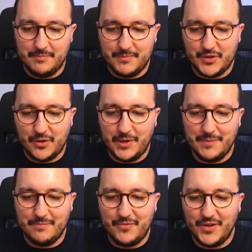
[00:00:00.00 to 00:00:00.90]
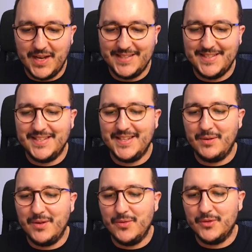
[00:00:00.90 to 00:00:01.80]
Sorry for that. There
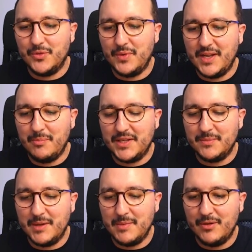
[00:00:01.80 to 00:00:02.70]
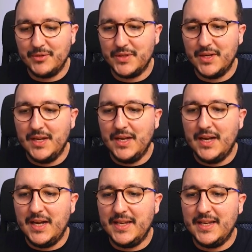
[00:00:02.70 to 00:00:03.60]
we go. So when I pass my mouse,
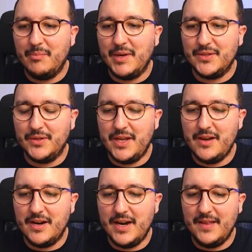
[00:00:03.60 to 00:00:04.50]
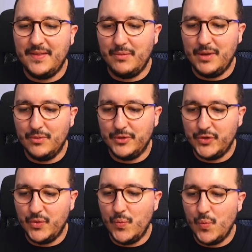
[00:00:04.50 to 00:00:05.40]
I can pass on here, and there we go.
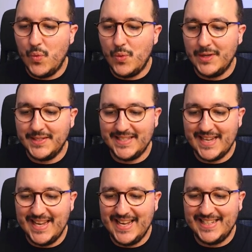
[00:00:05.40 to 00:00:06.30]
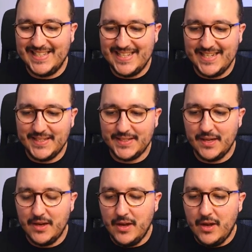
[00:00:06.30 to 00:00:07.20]
So once I got this,
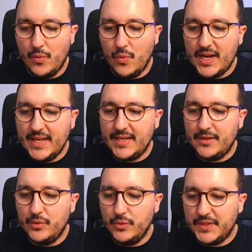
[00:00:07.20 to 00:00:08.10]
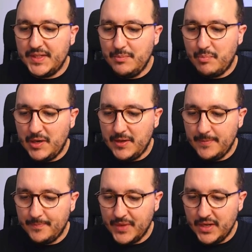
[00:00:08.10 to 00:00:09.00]
what I can do
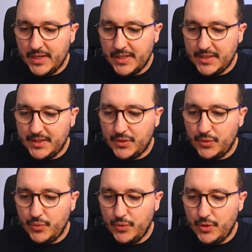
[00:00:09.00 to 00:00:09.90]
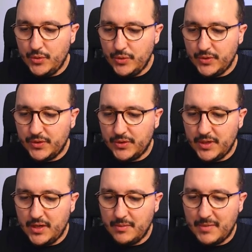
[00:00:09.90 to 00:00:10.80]
simply is to use
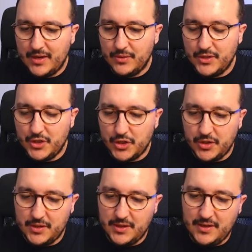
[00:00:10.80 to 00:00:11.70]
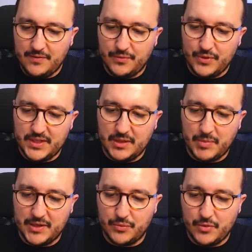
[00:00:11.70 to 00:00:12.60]
here my condition, if reset
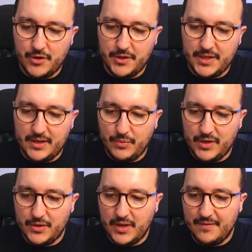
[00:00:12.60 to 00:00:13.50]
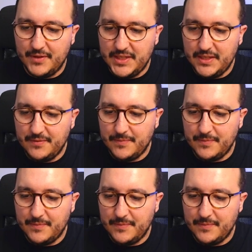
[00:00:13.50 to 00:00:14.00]
password, and we're gonna have a div.